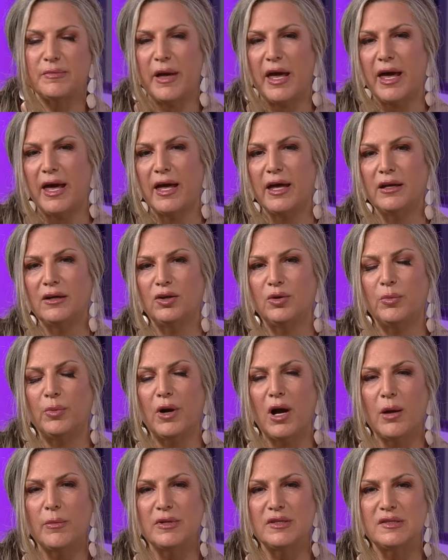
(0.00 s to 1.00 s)
man who
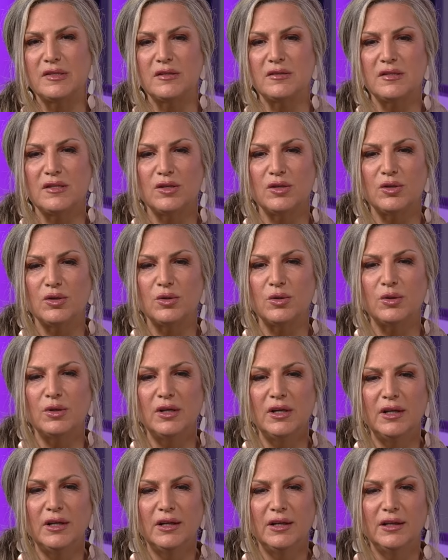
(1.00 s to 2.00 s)
promises you
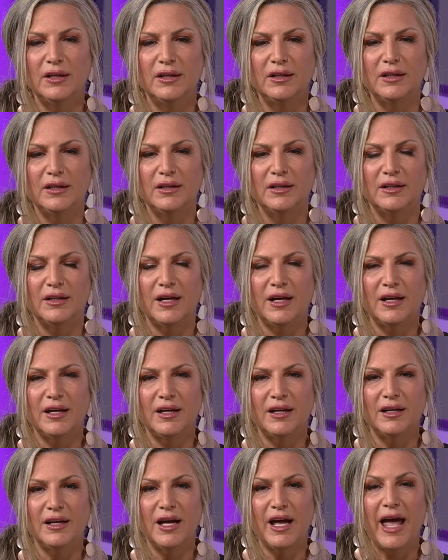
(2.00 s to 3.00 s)

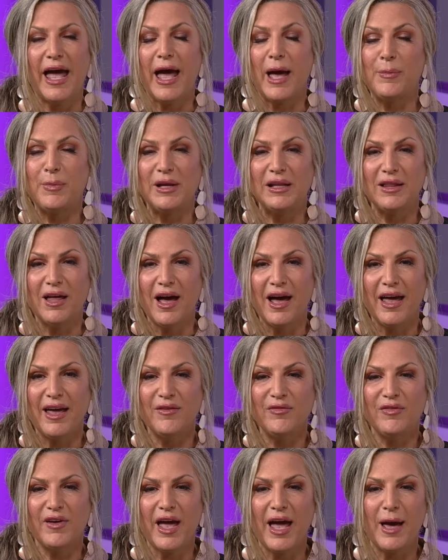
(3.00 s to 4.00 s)
uh, a happy
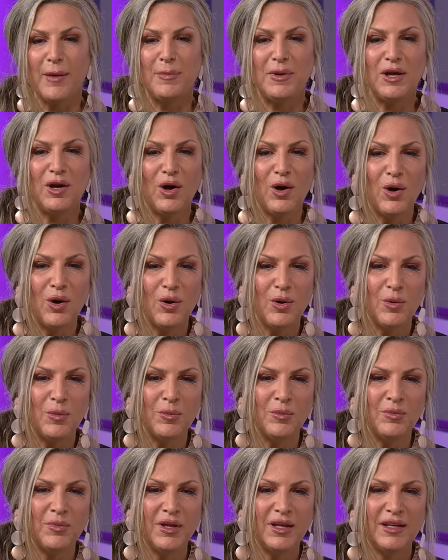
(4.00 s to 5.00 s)
life, a happy
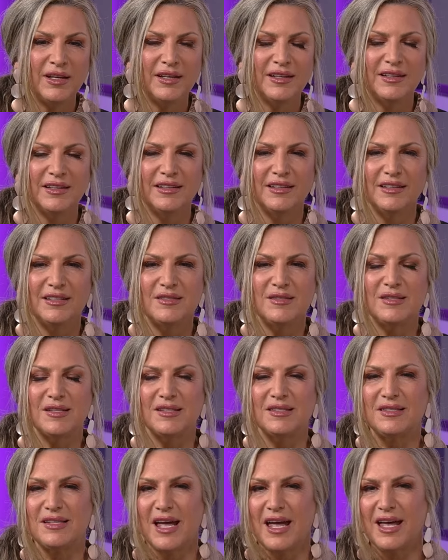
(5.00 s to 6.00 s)
home,
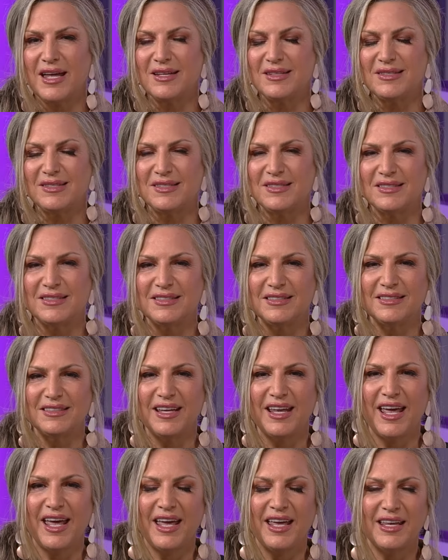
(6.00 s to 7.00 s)
success,
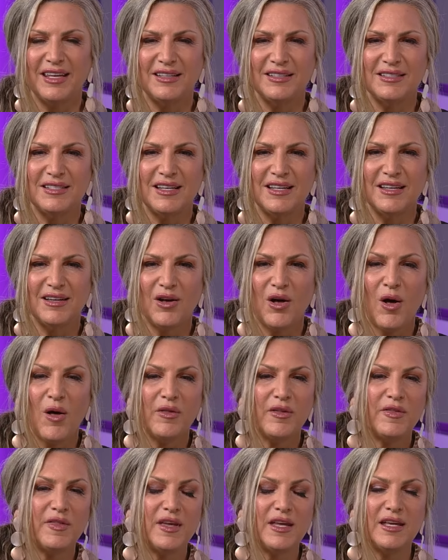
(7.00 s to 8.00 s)
and uh, all
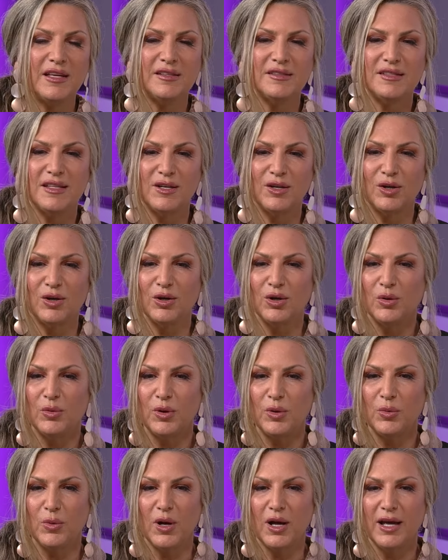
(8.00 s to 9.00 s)
the things that a girl
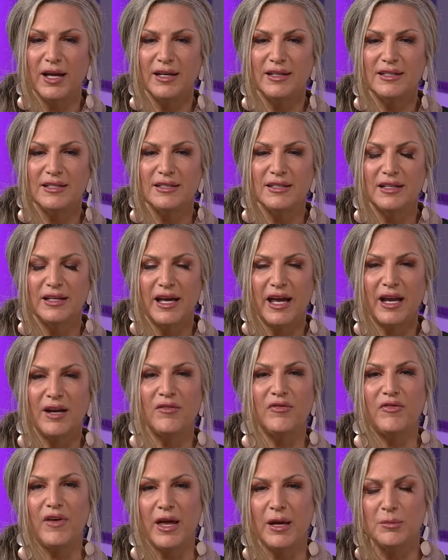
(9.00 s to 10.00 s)
would want, and a
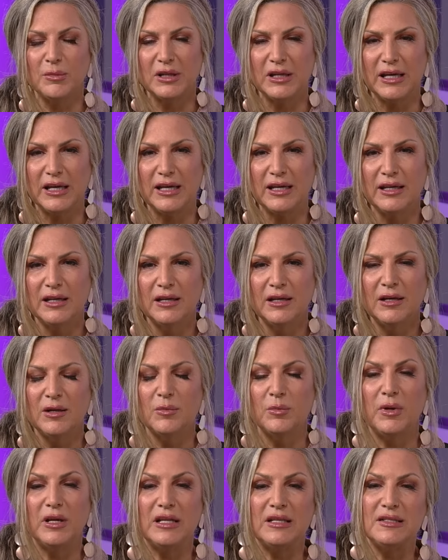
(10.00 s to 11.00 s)
family.
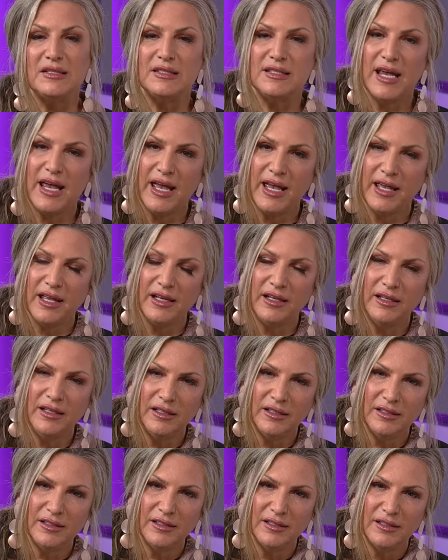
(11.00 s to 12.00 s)
But instead,
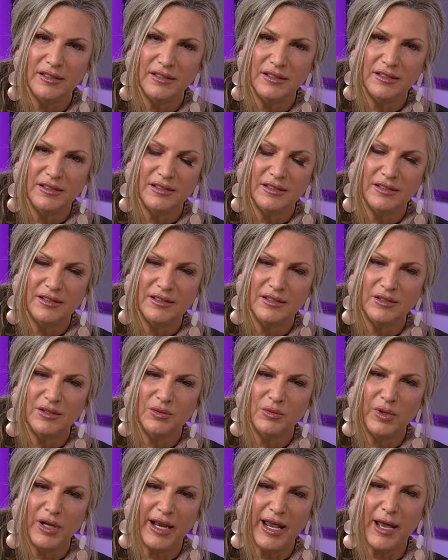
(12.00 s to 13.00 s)

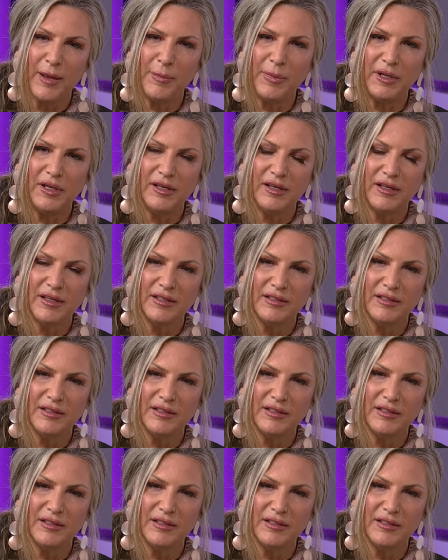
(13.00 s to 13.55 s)
what happened?